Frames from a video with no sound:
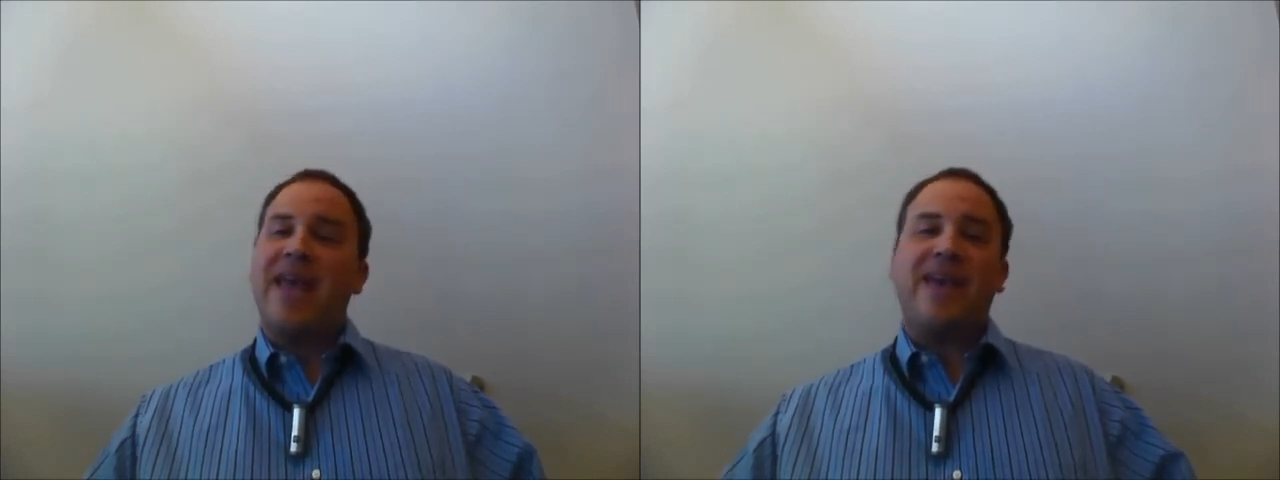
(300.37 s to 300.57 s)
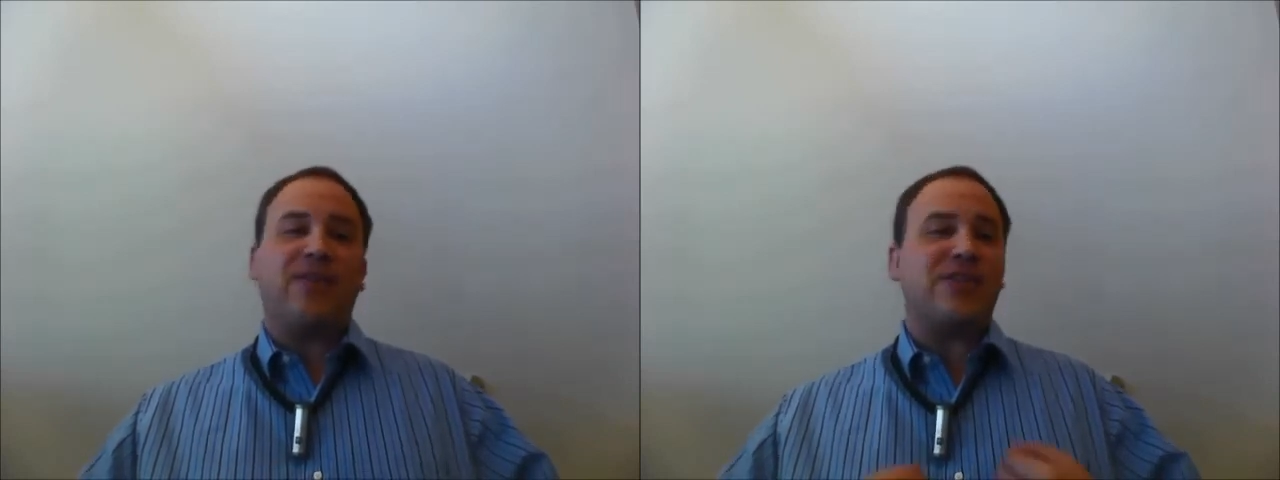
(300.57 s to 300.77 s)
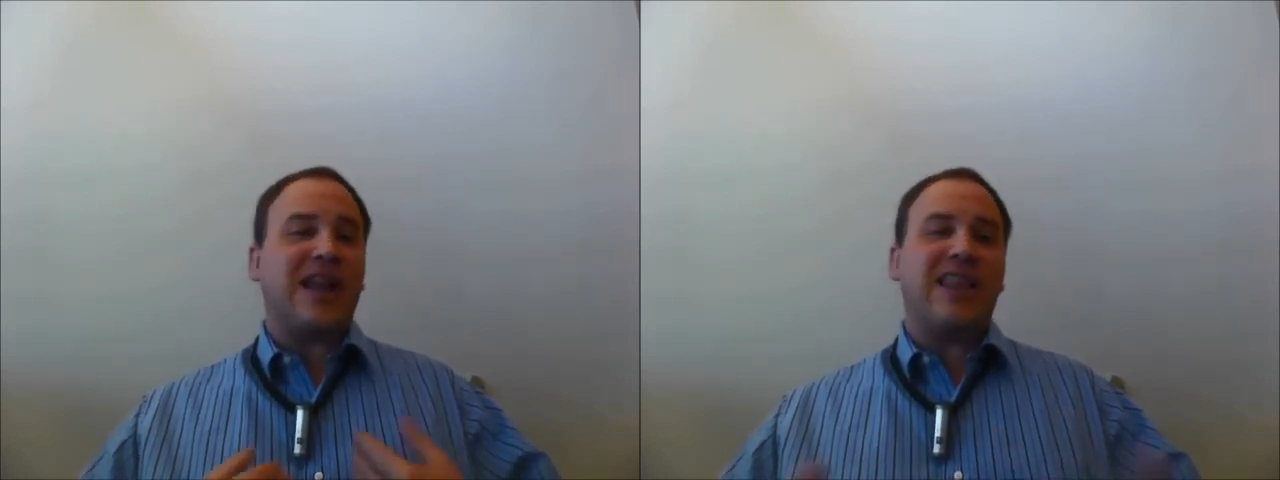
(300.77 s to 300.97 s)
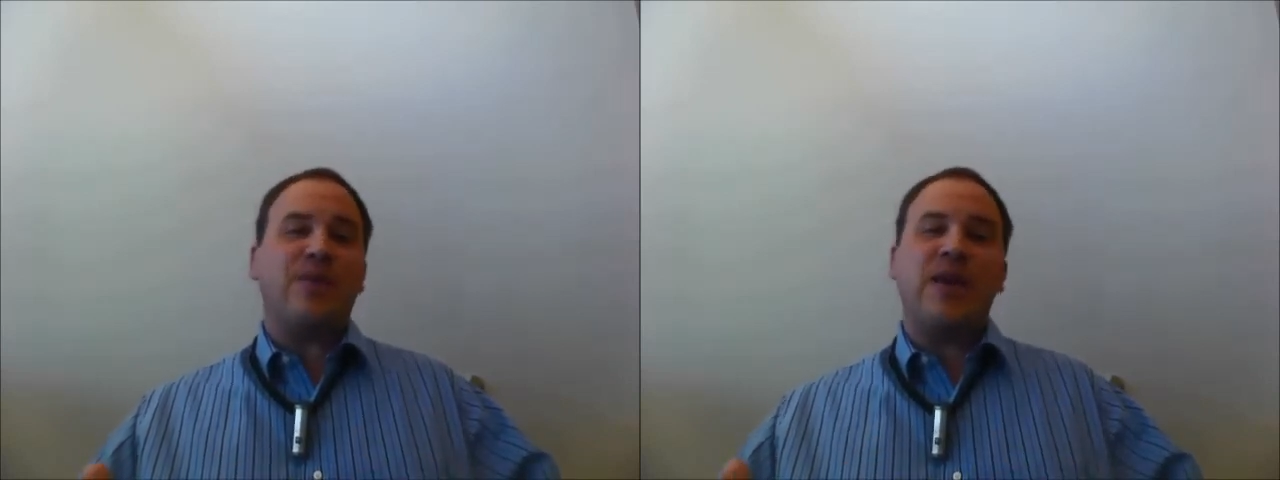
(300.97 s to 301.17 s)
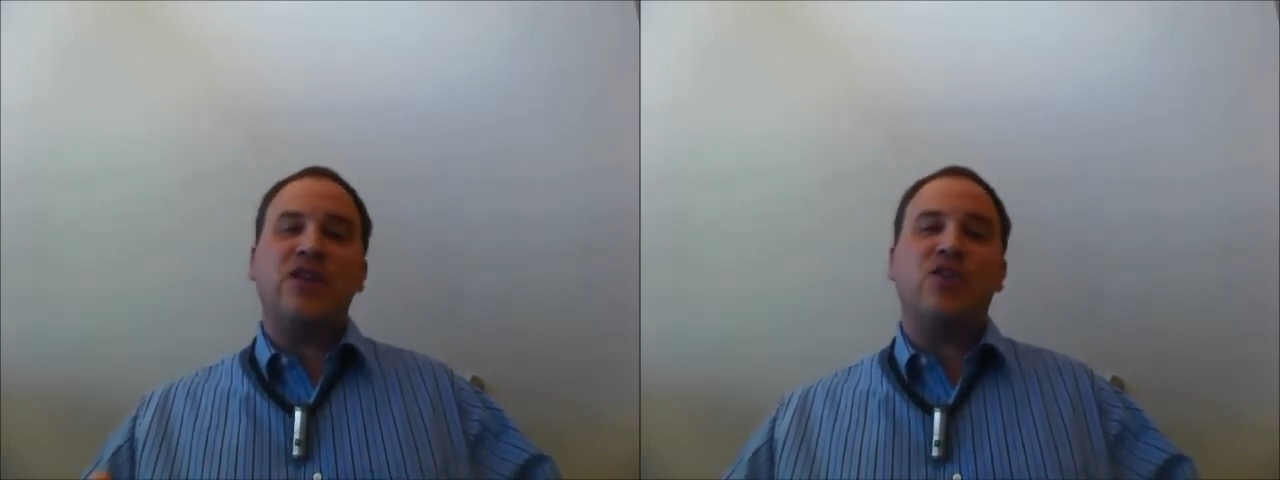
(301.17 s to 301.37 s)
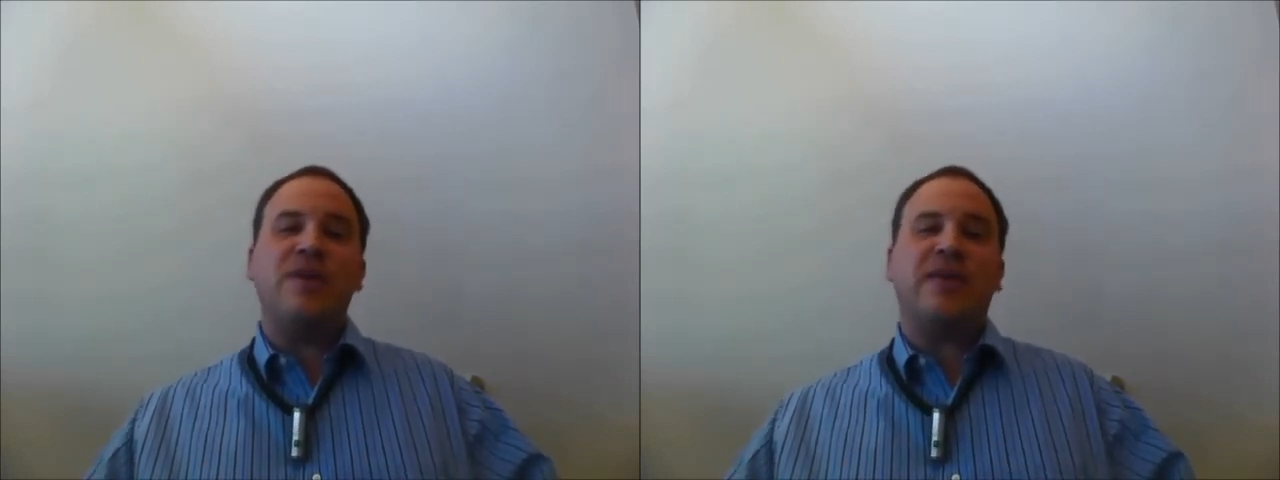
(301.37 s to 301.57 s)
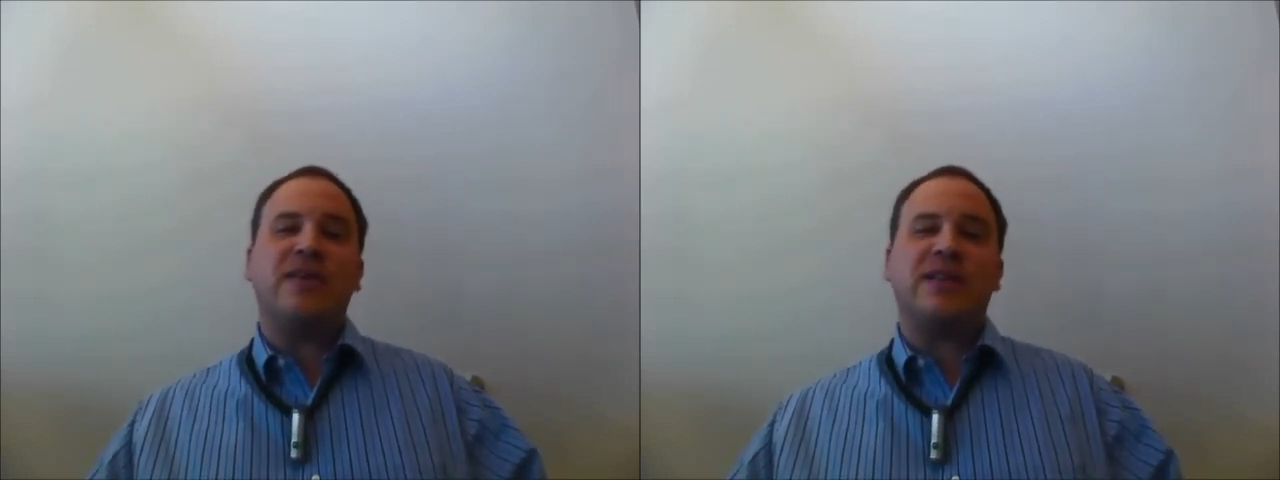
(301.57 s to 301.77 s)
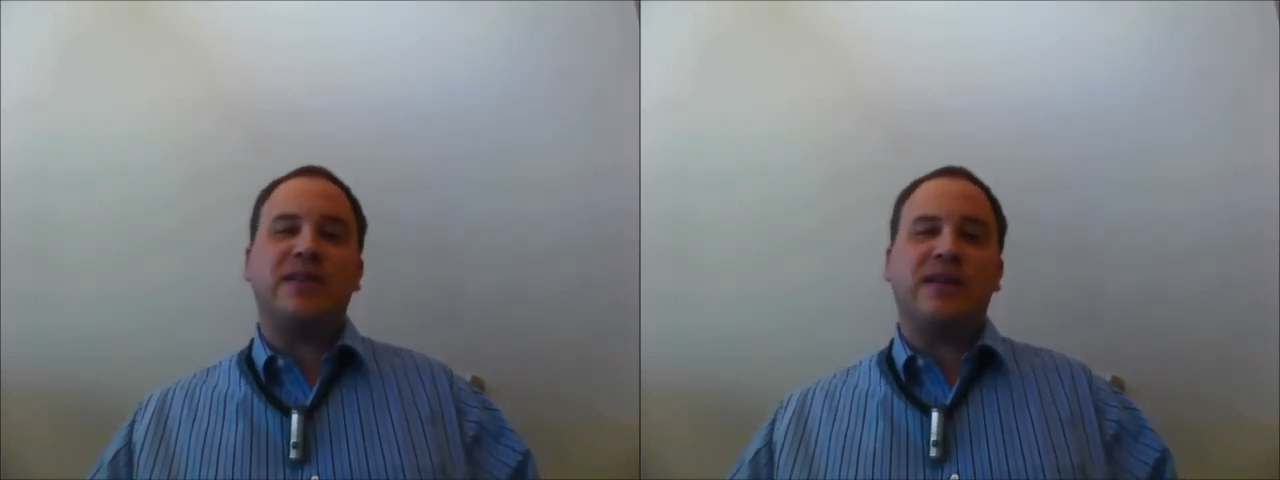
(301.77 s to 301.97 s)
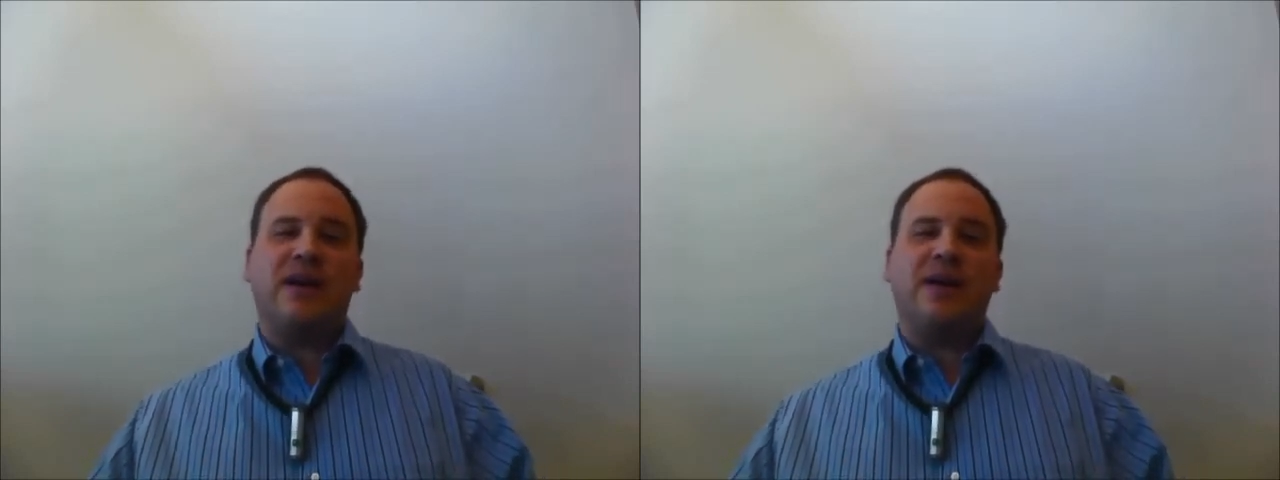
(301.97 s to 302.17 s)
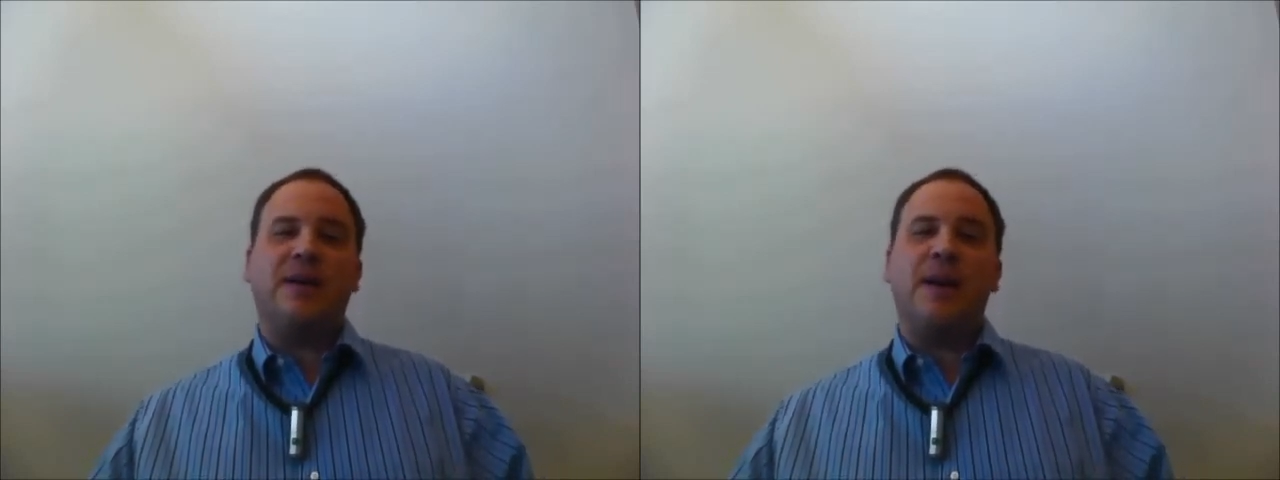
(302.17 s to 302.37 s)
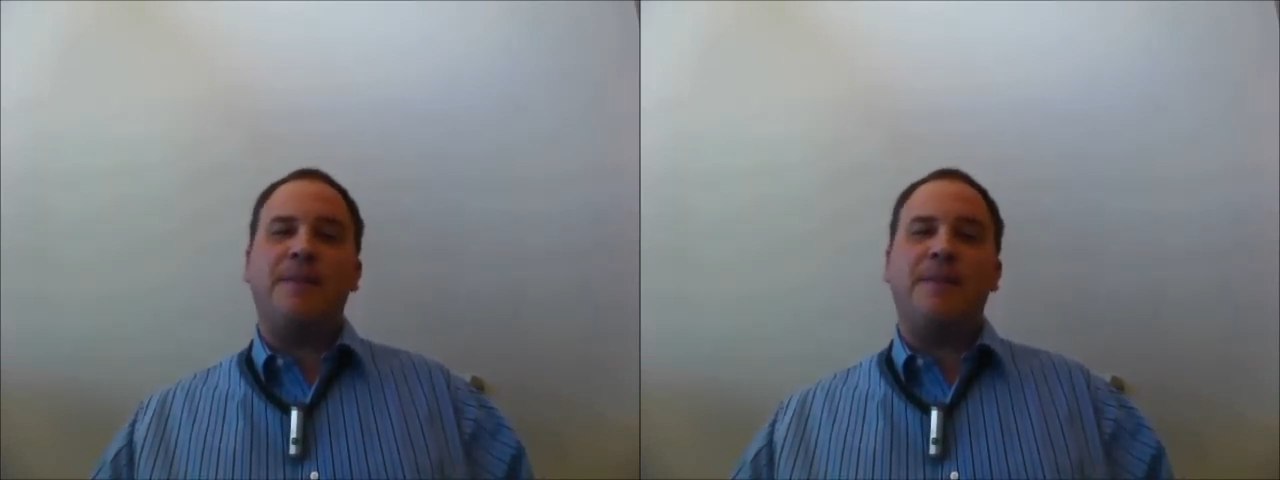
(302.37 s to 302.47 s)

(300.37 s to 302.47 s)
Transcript: If there's anything we can do to make this a